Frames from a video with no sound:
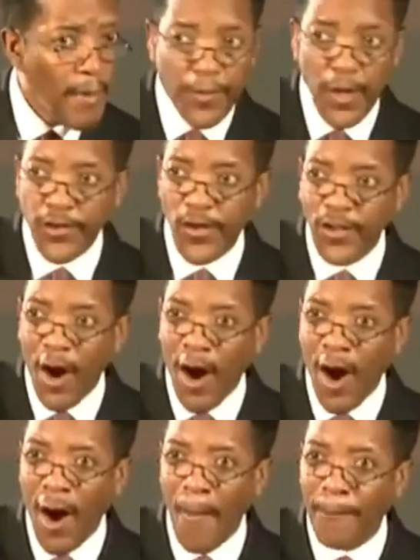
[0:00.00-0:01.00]
But this is
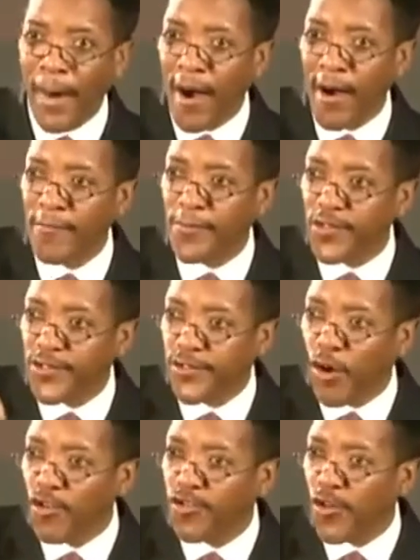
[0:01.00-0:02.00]
all part of the
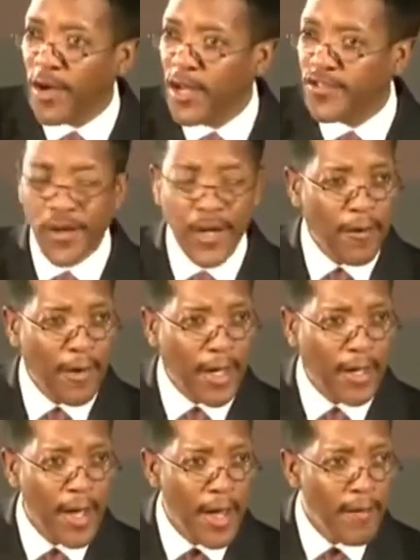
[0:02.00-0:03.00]
social
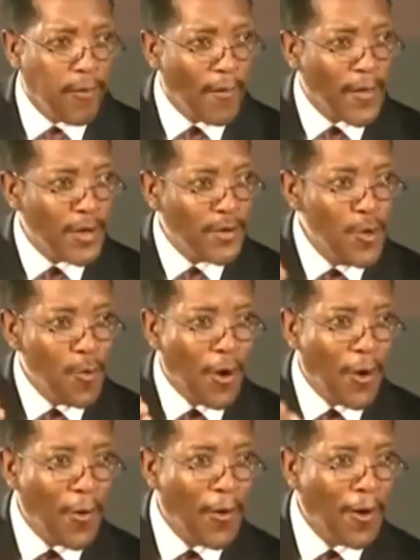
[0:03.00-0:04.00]
engineering for the New
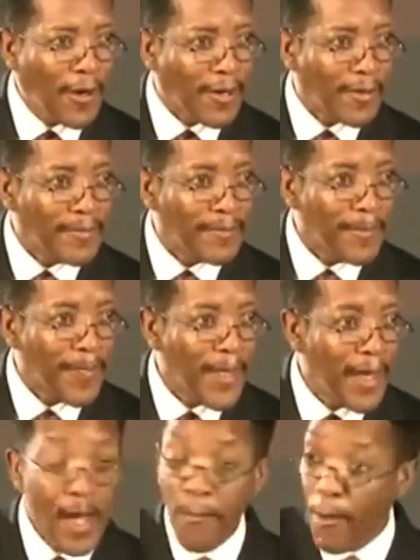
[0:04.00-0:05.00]
World Order.
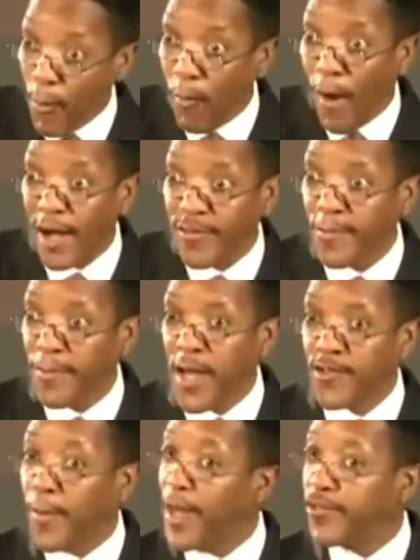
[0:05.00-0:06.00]
But we're watching
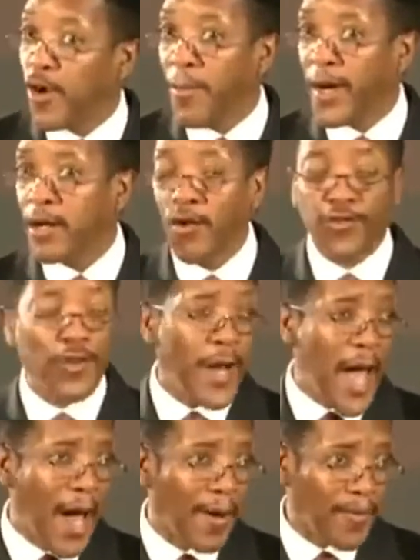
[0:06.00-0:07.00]
this, but let's go a bit closer
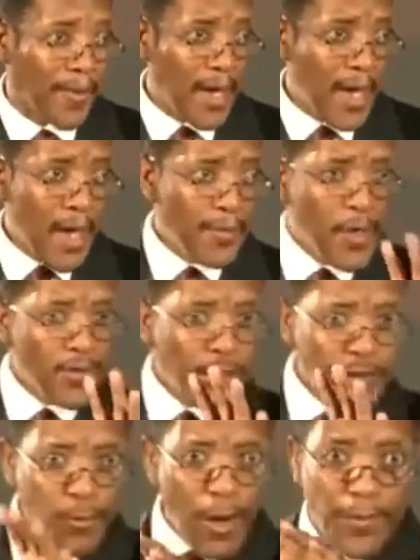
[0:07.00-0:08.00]
now.
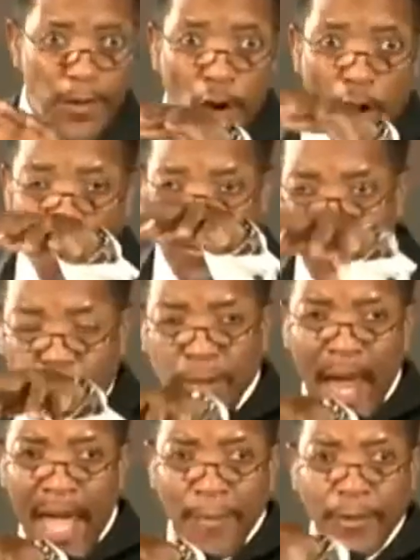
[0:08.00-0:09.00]
This is what this on this
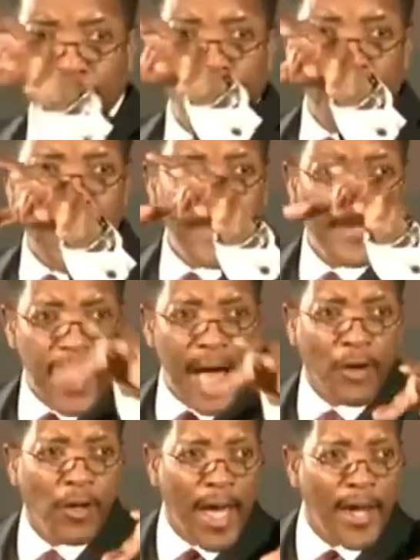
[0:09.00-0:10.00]
planet, this is what the
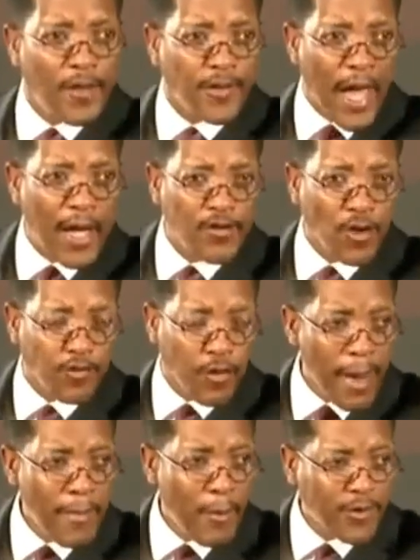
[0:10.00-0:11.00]
devil and his angels.
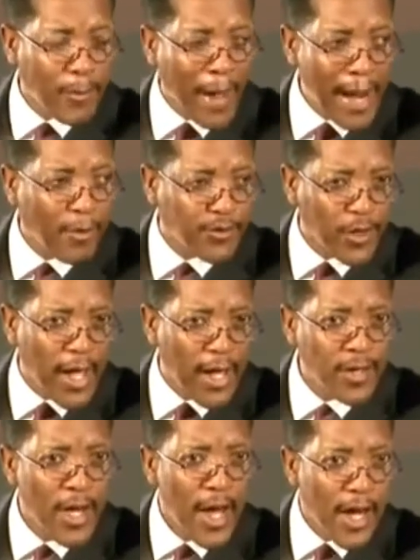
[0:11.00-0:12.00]
Remember what the Bible
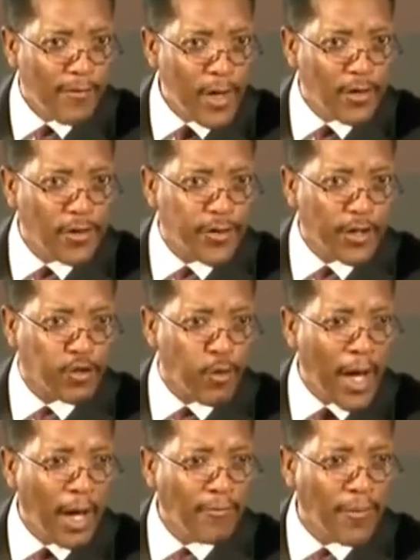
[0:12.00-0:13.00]
says in Ephesians
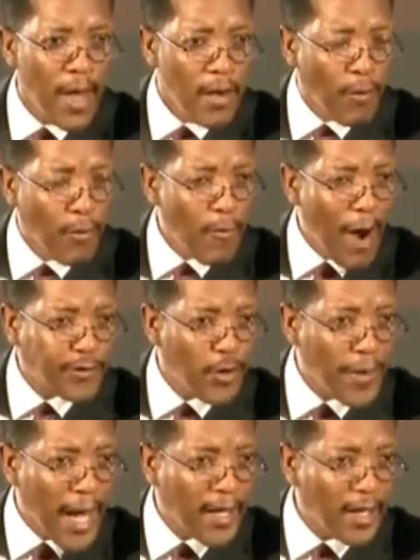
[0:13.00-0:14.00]
6:12. For we
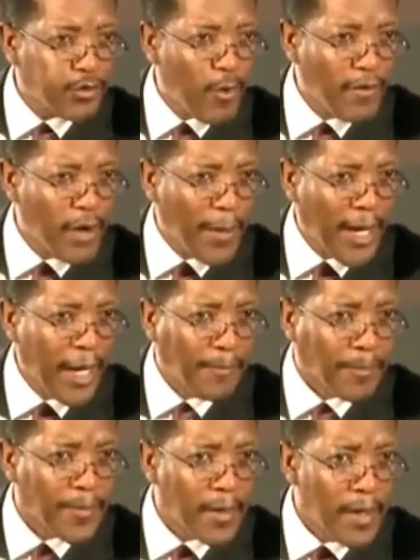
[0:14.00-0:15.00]
wrestle not against what everybody?